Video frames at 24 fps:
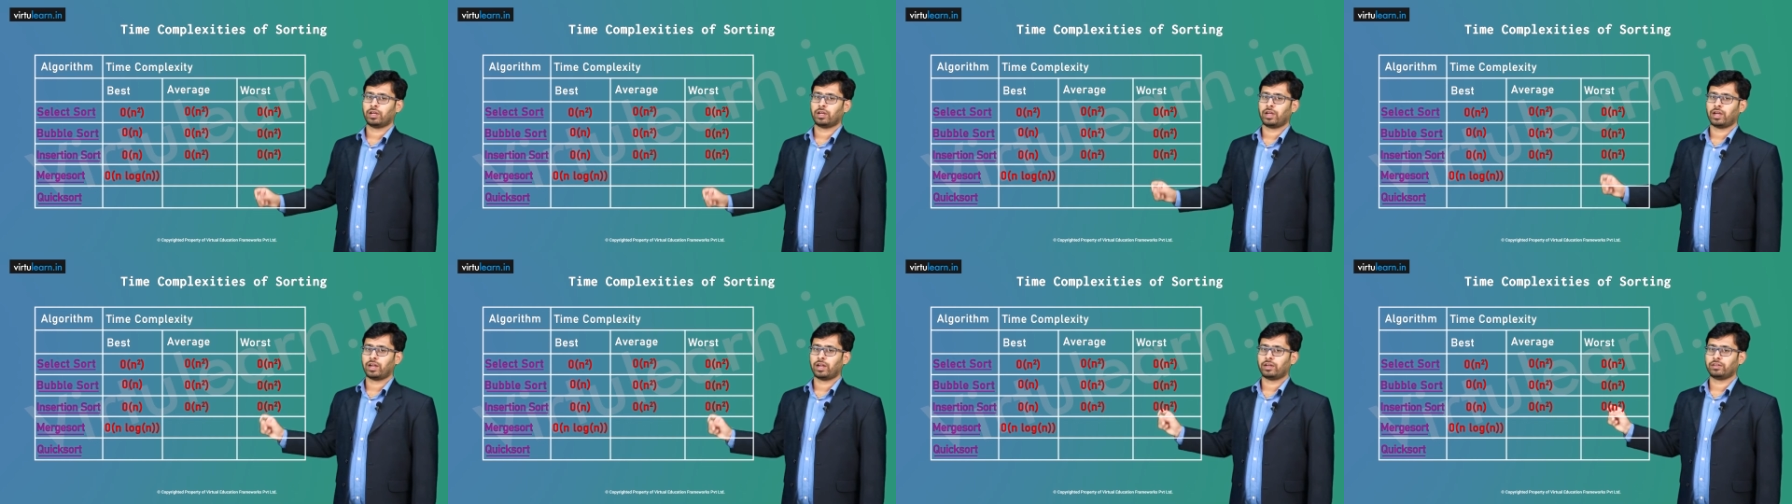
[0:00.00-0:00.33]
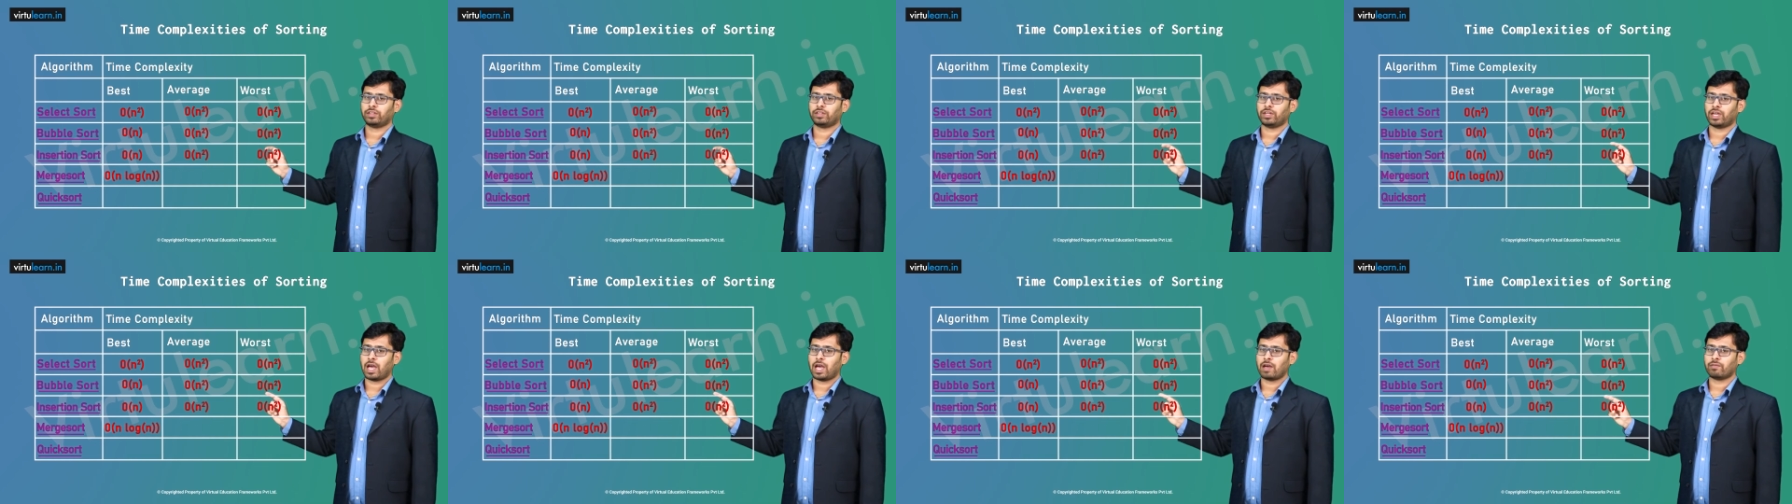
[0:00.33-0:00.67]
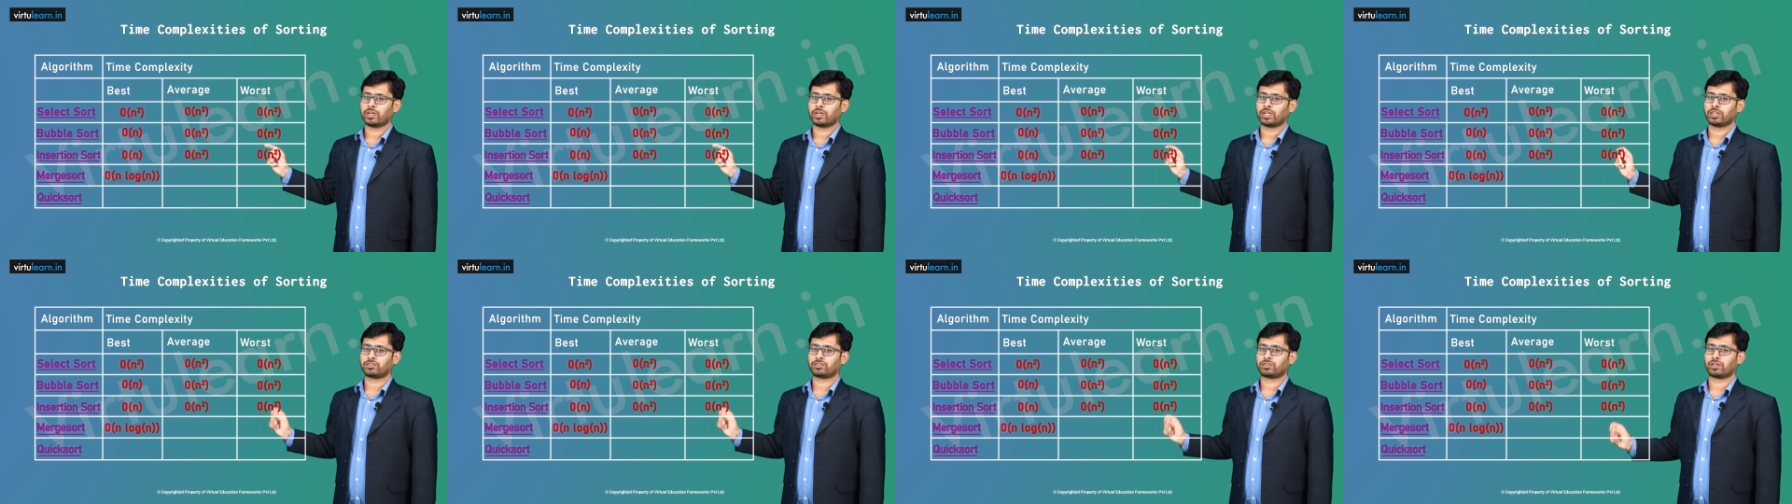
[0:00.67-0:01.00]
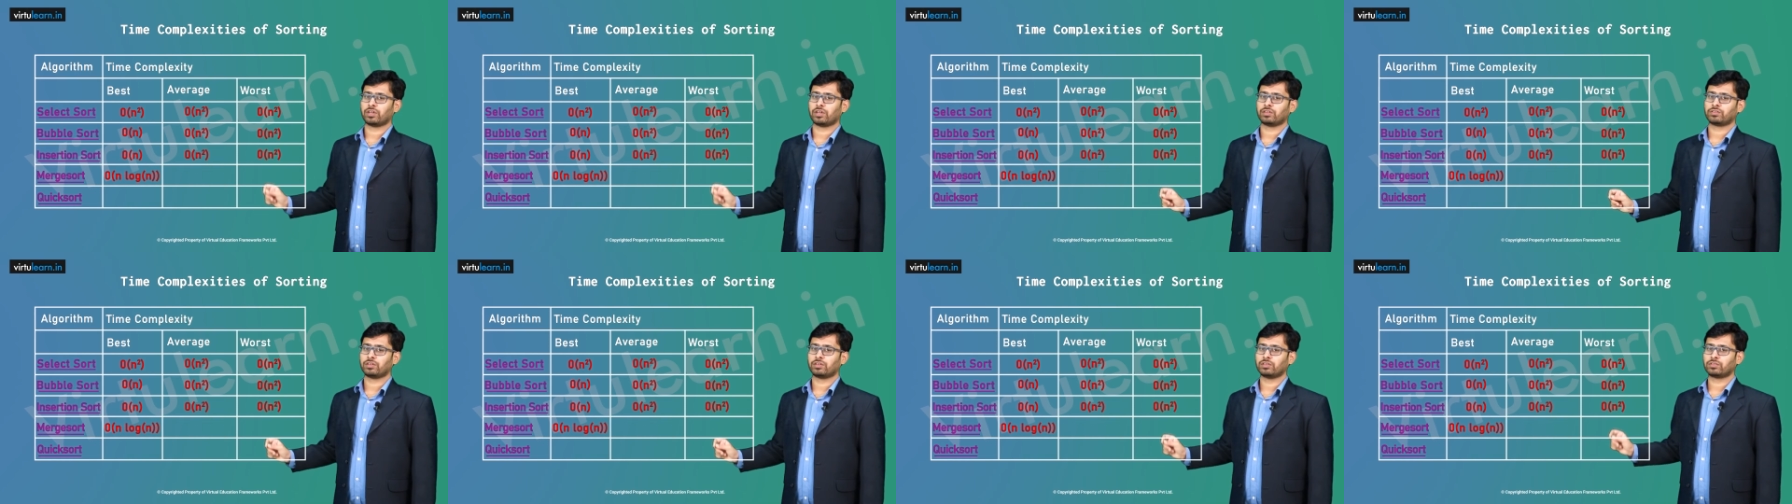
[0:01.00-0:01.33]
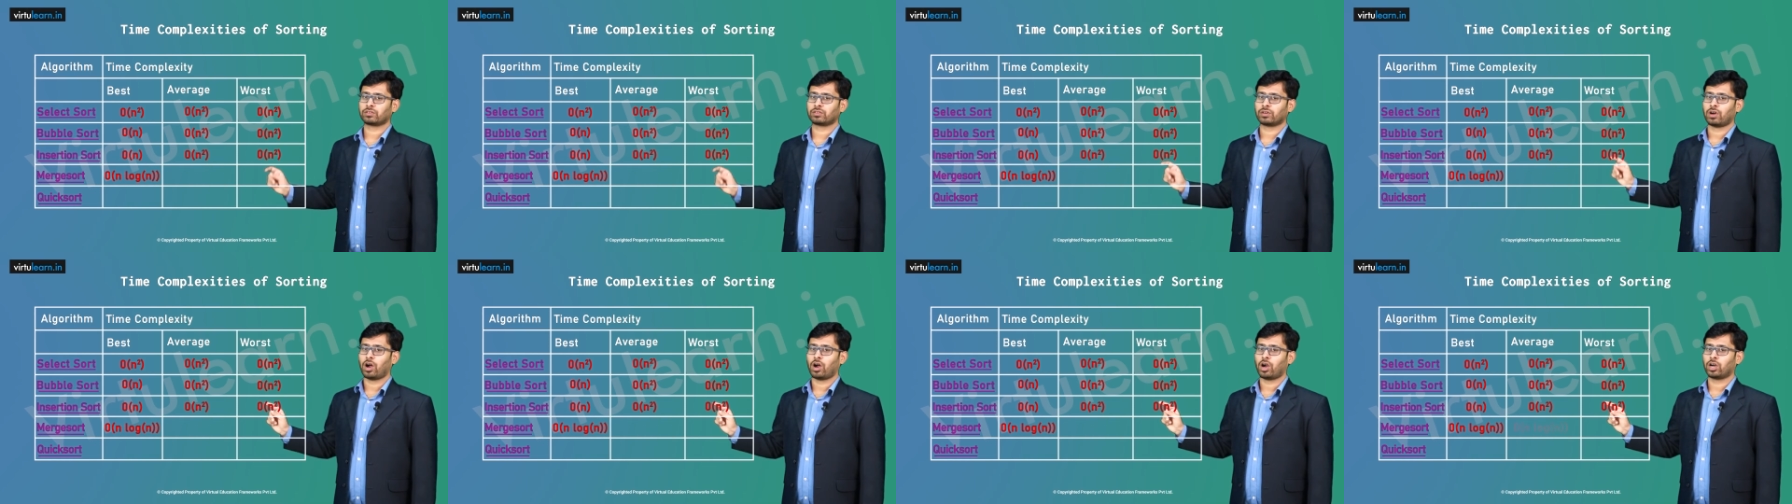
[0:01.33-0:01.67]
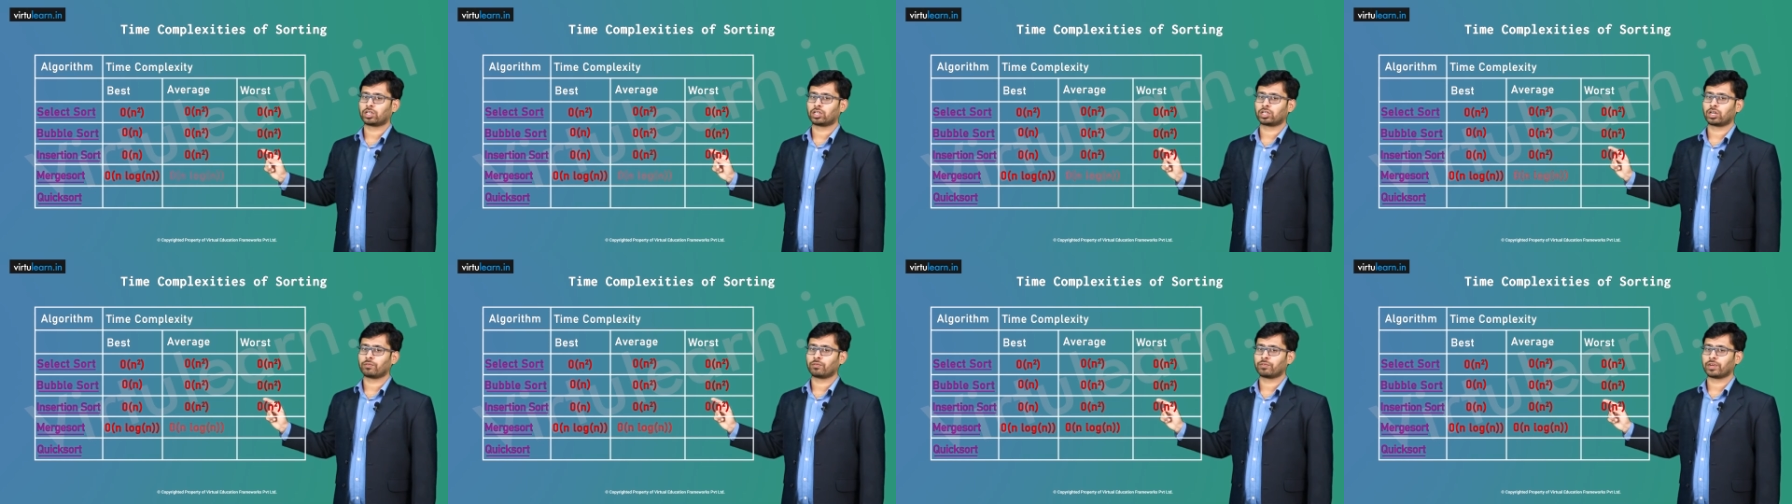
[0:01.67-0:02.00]
and the average case is
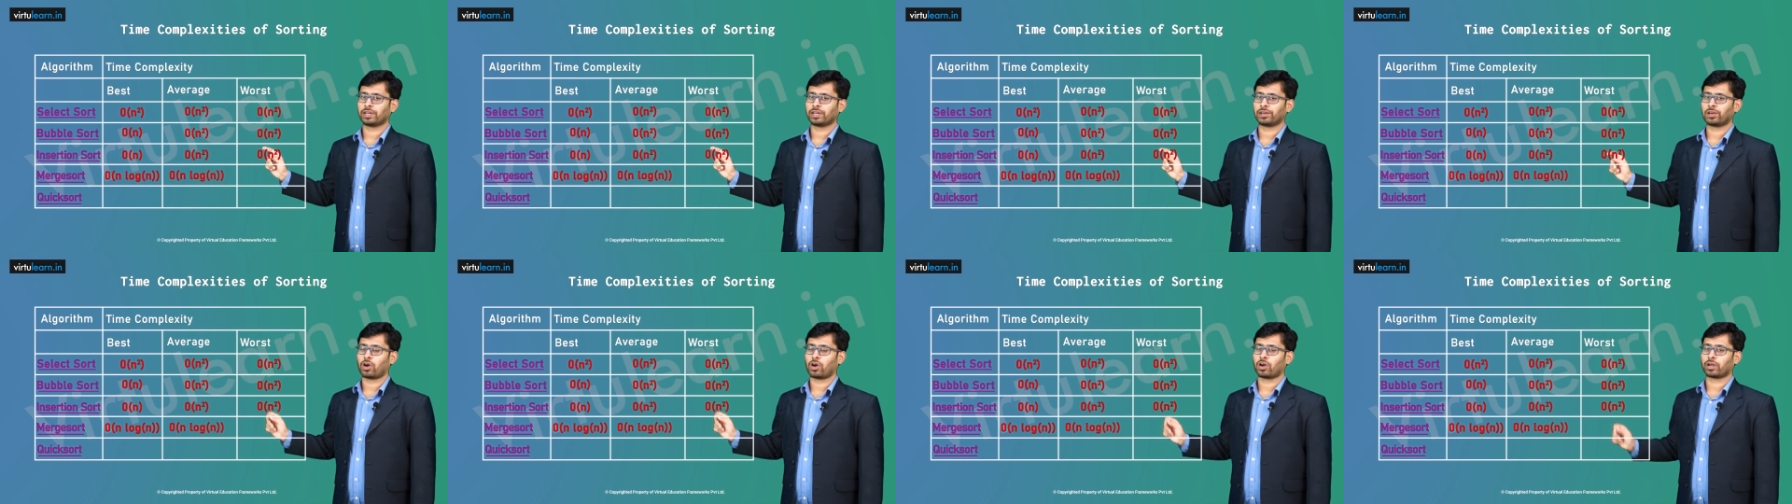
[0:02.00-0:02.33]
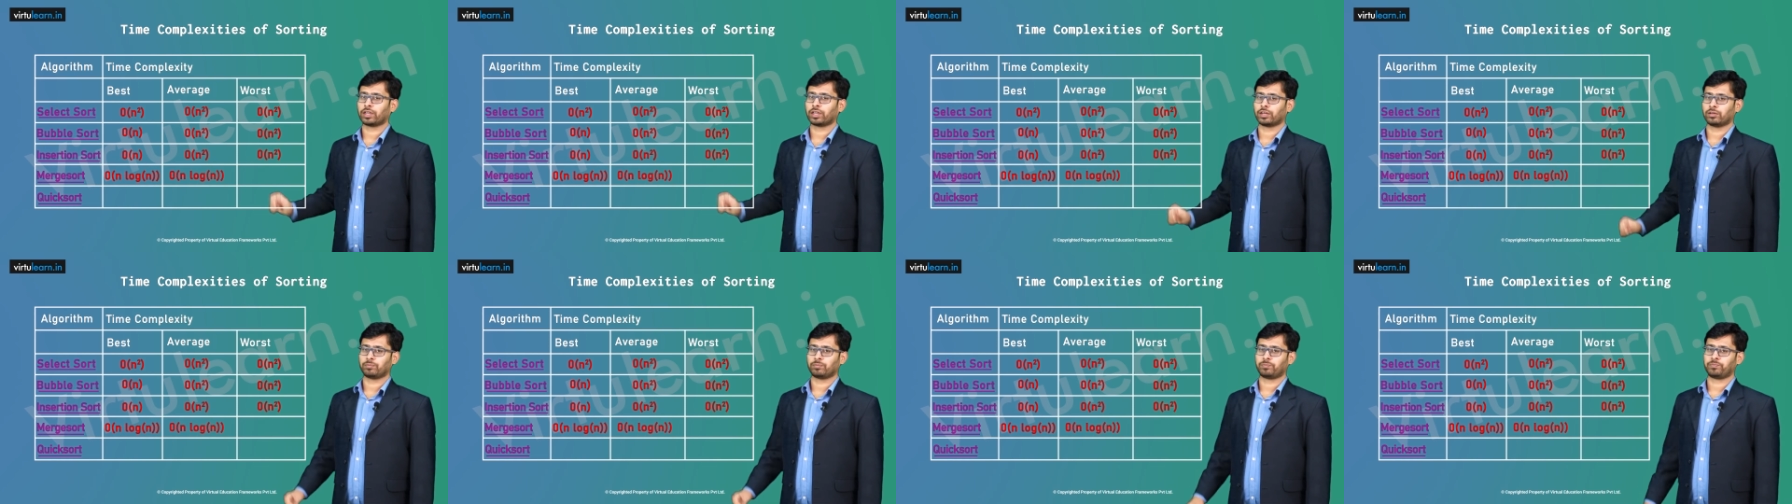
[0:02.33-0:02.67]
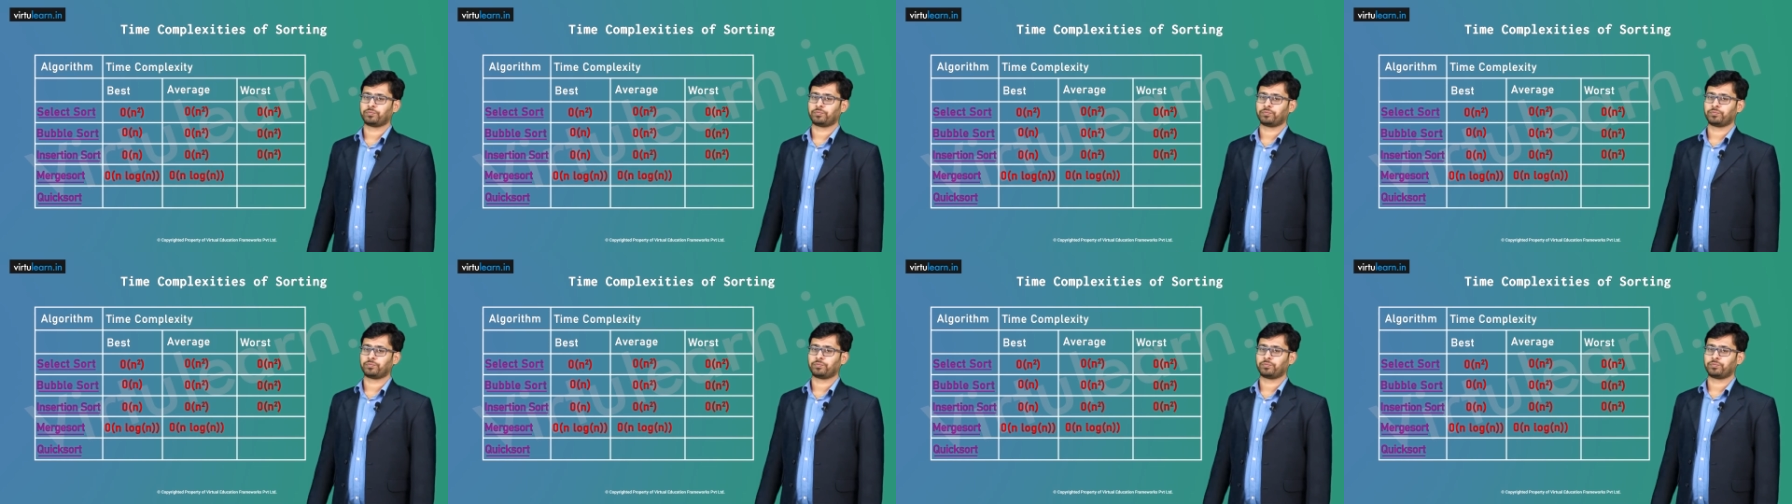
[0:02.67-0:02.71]
order of n log n.